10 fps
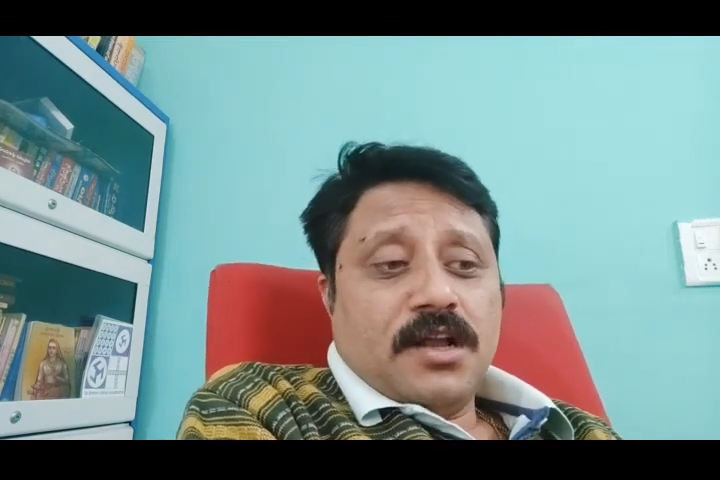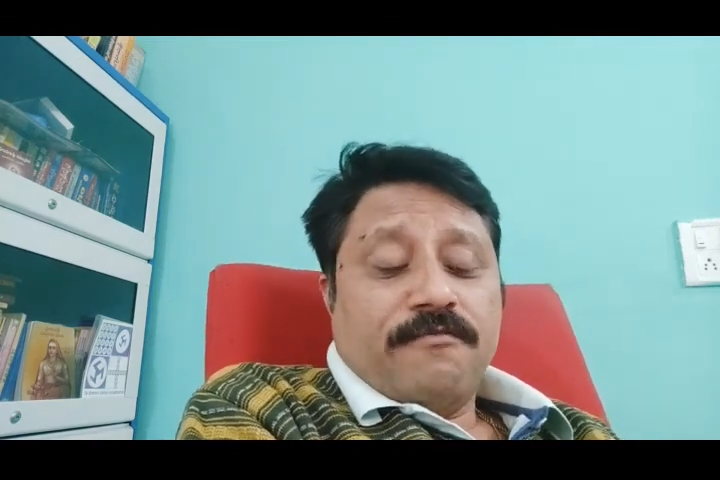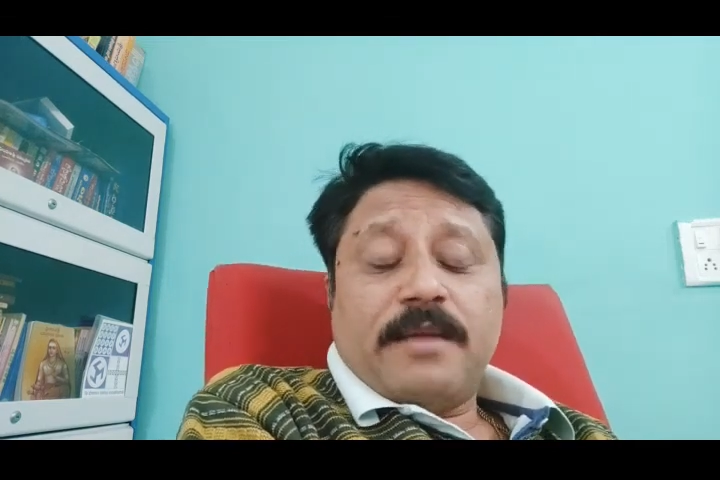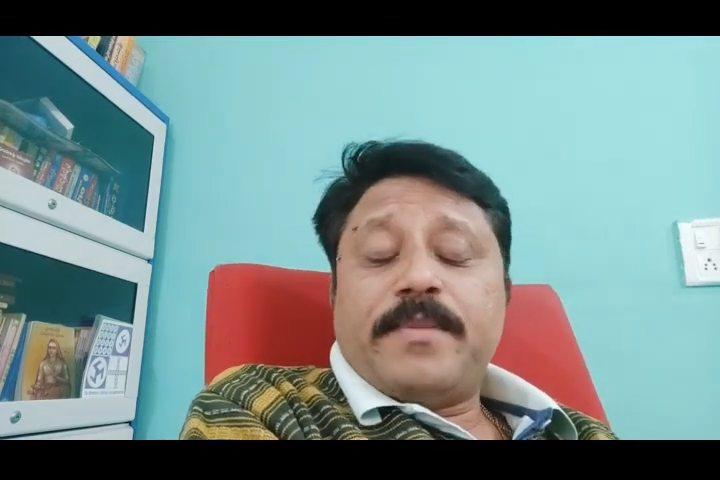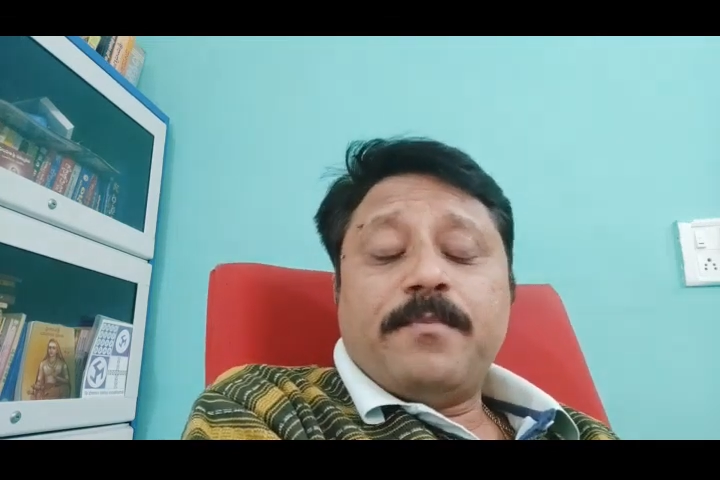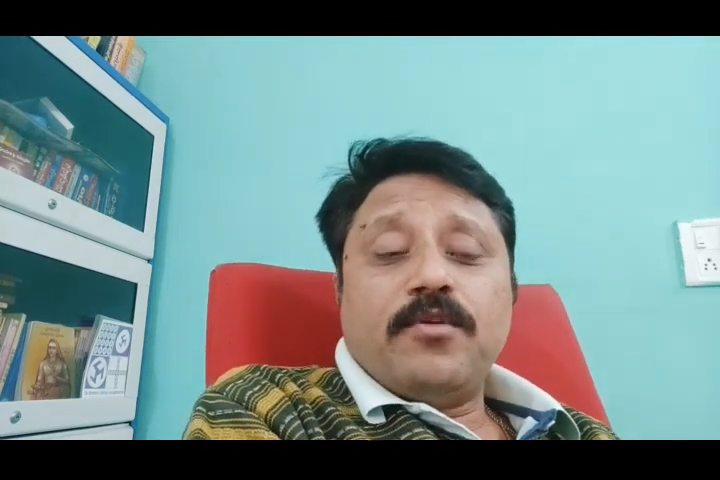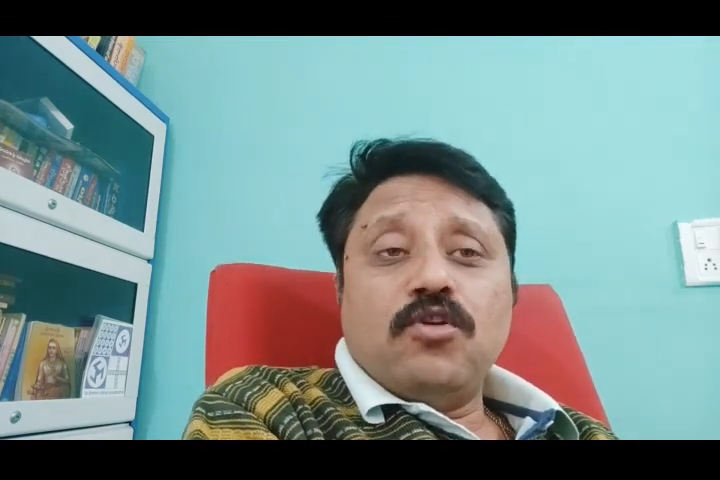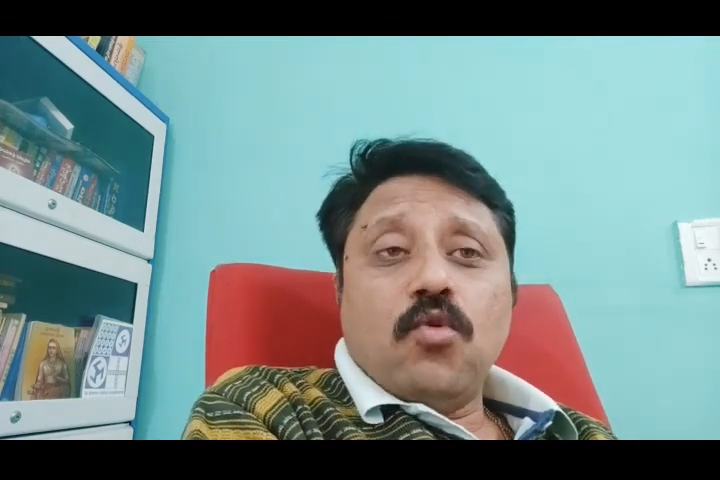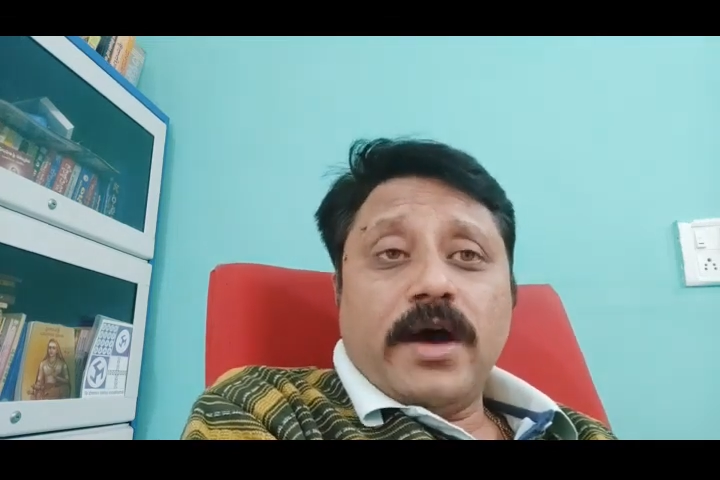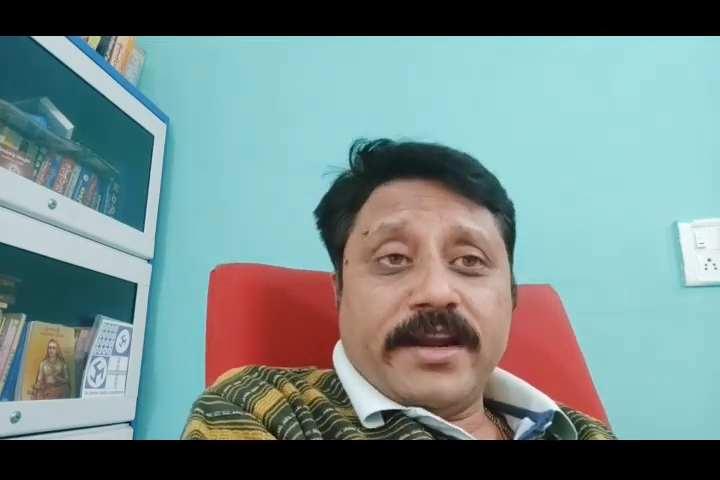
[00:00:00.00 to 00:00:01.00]
For people
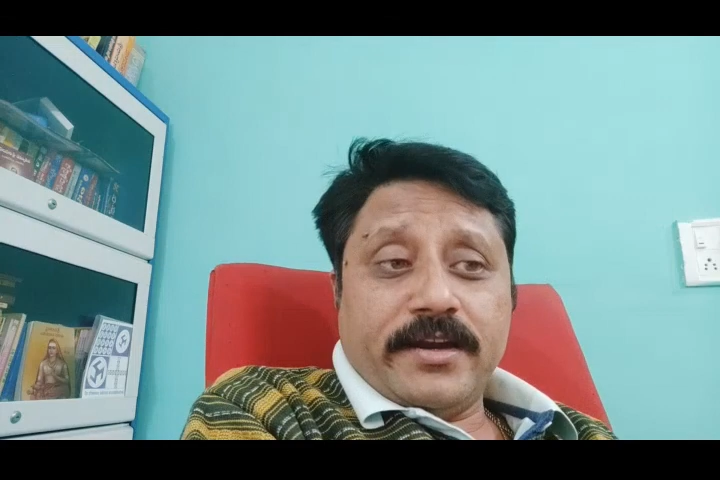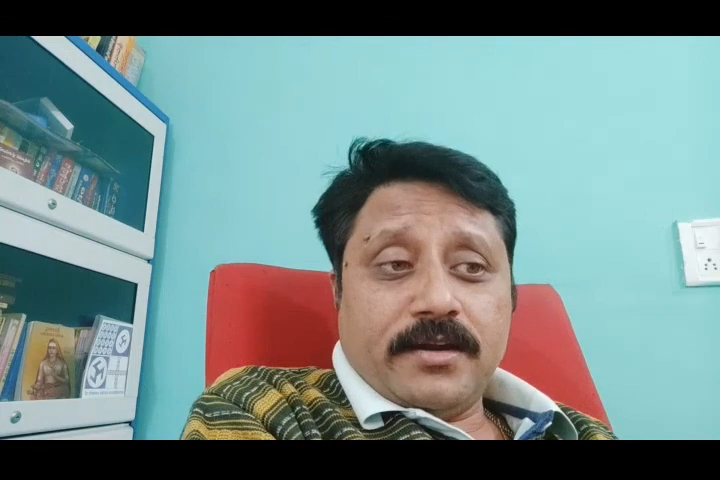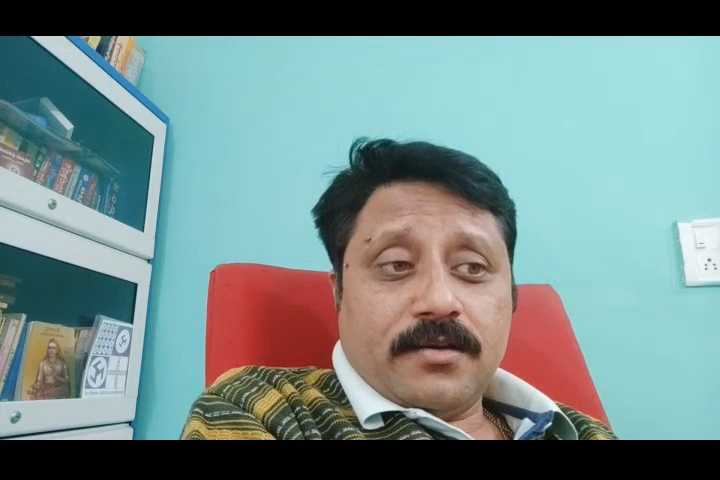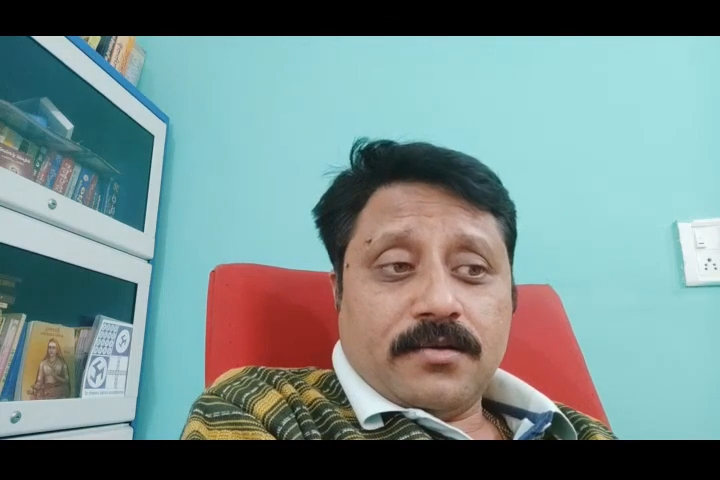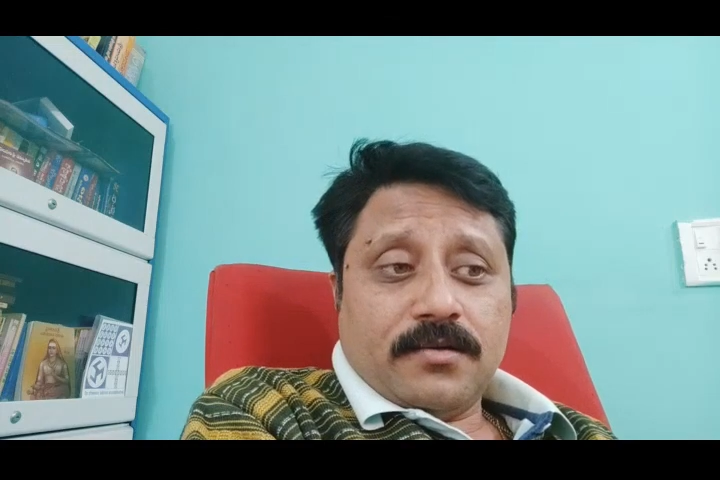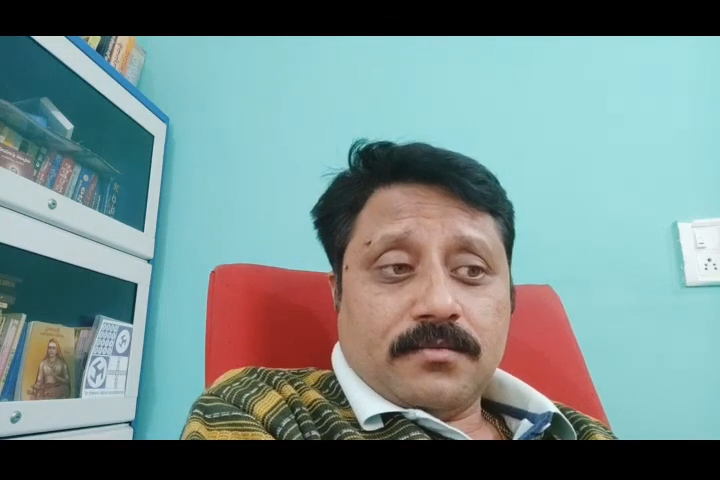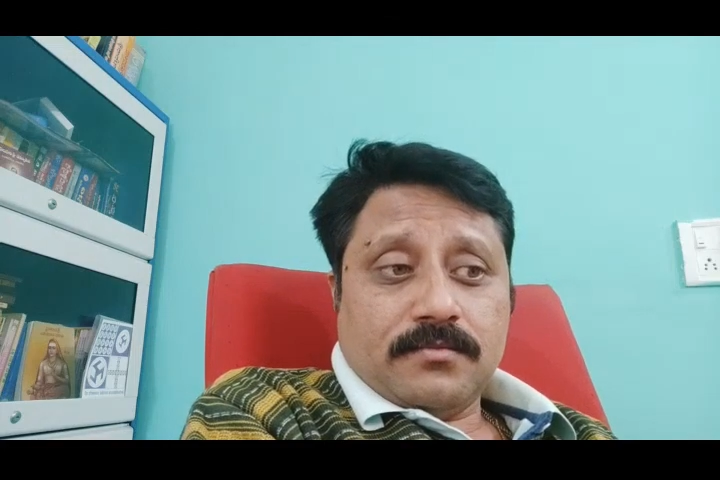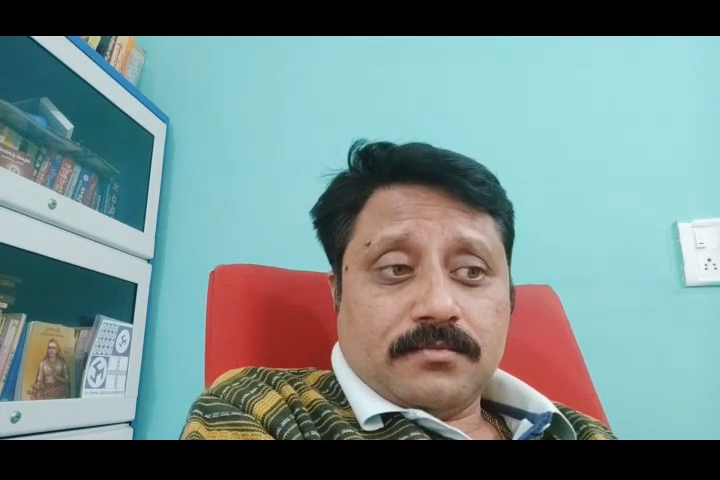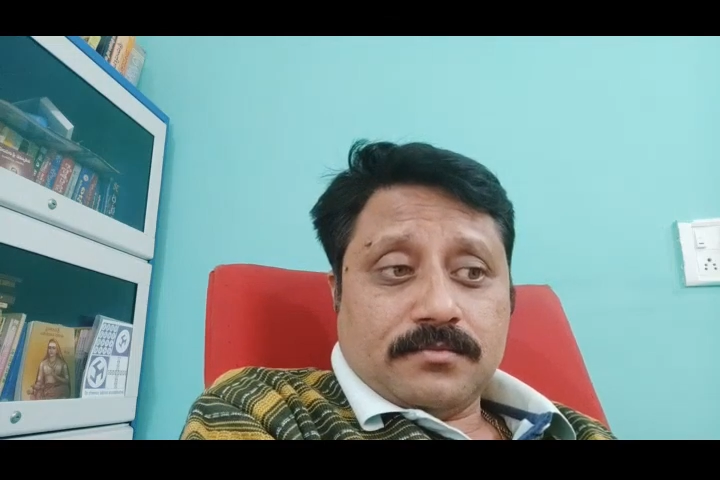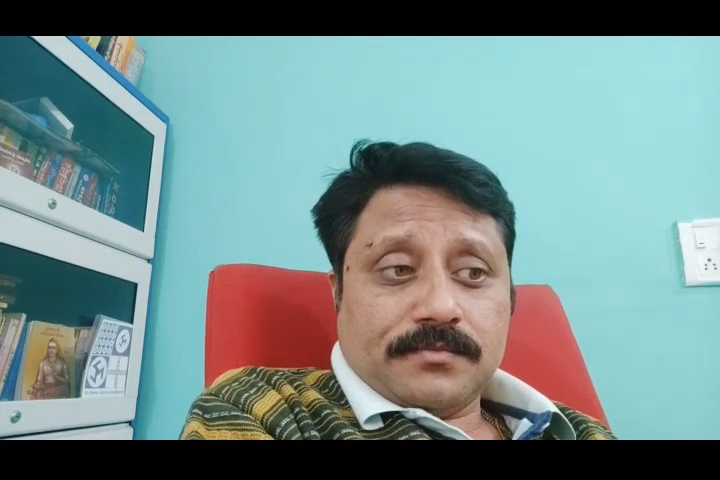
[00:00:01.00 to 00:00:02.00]
who are in
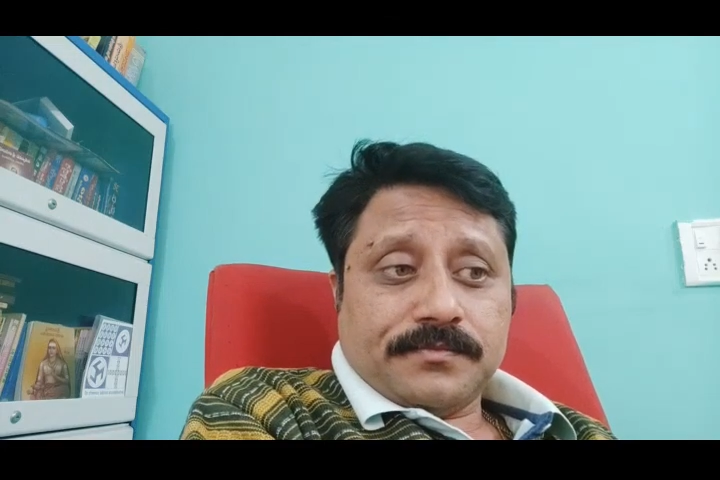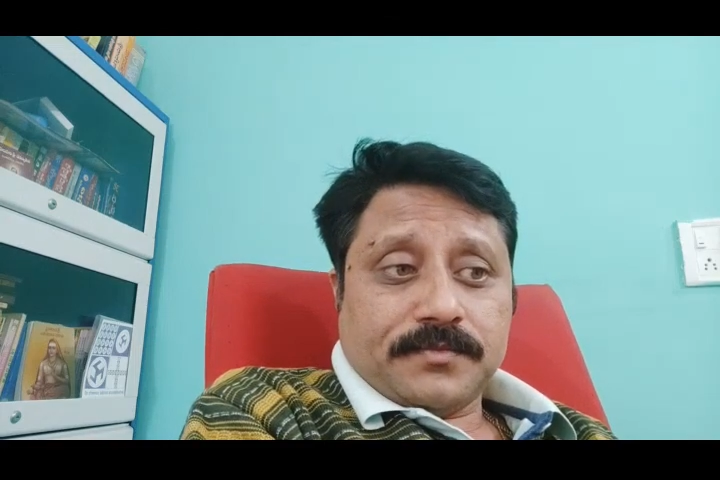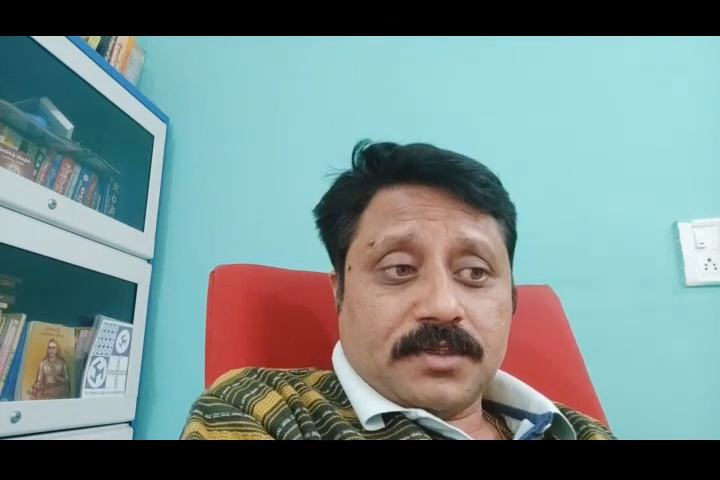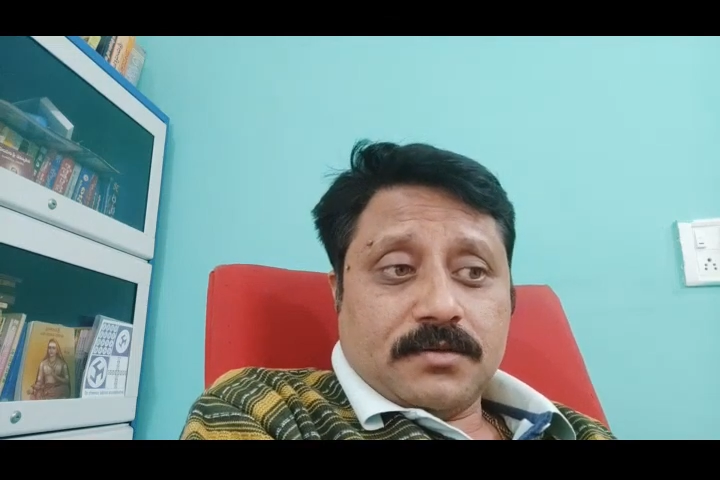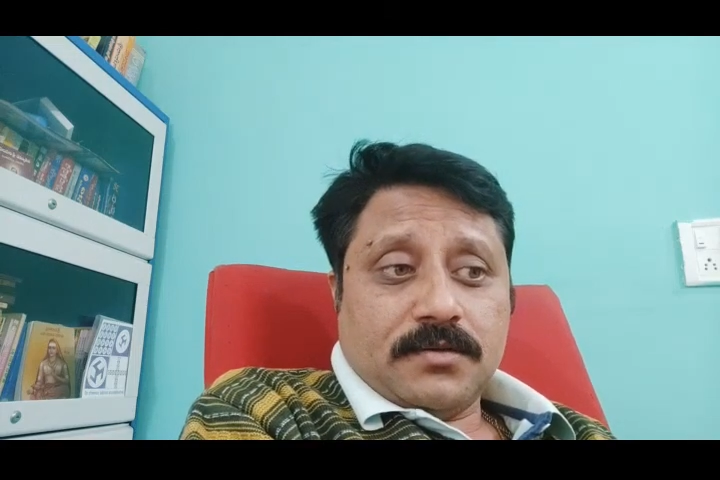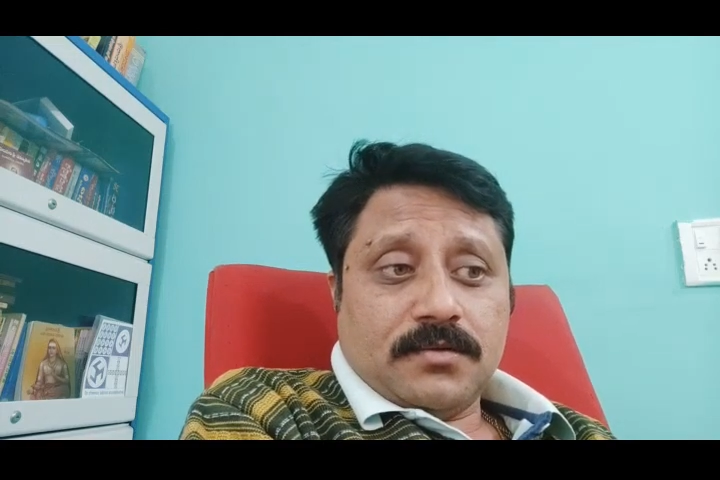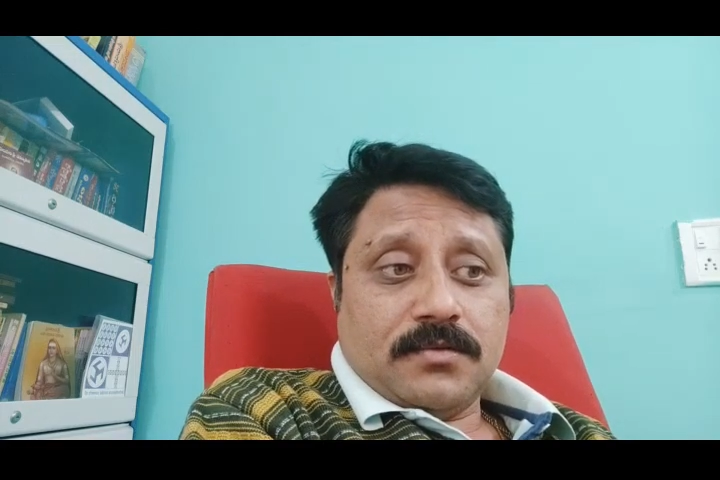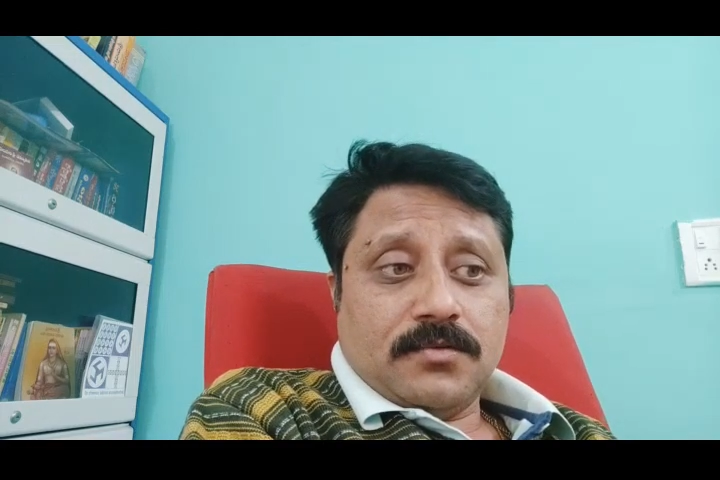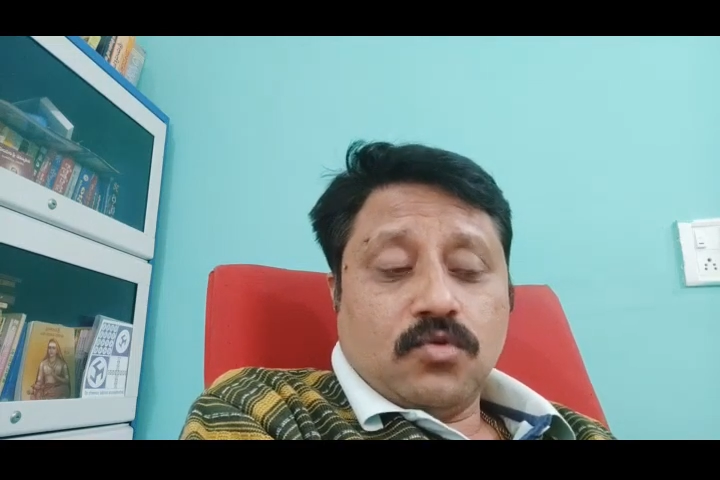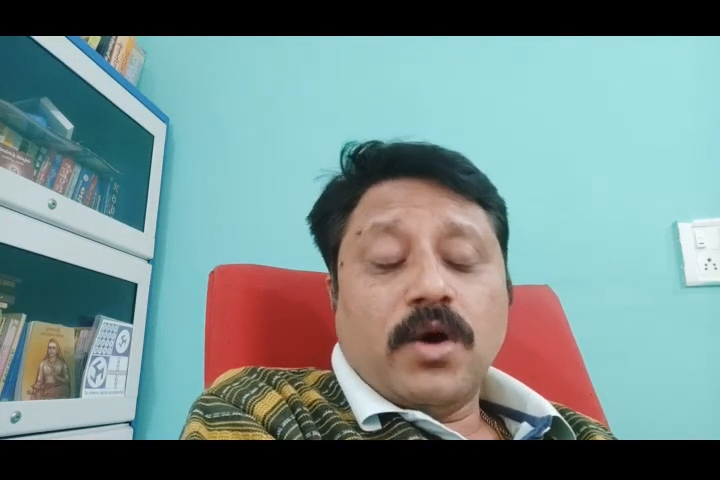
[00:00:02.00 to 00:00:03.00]

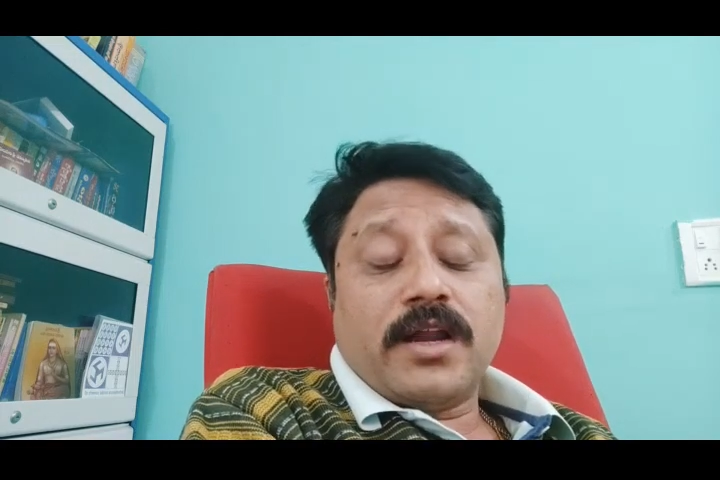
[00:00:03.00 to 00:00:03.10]
who